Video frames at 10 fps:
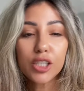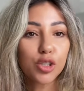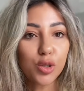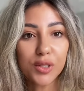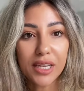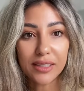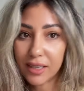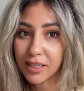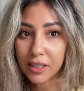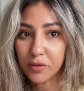to send
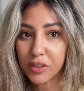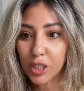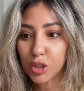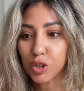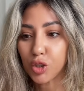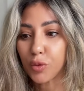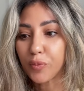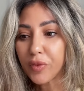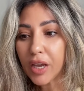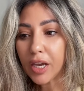an invitation to.
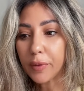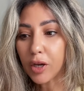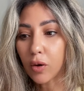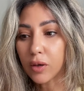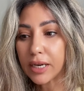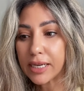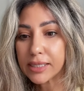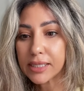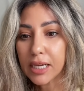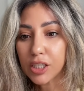Here we go.
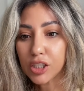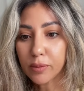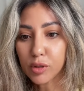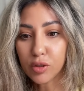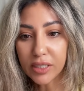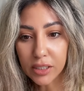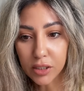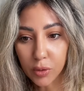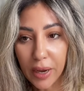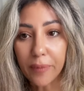Let's jump straight
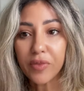into it.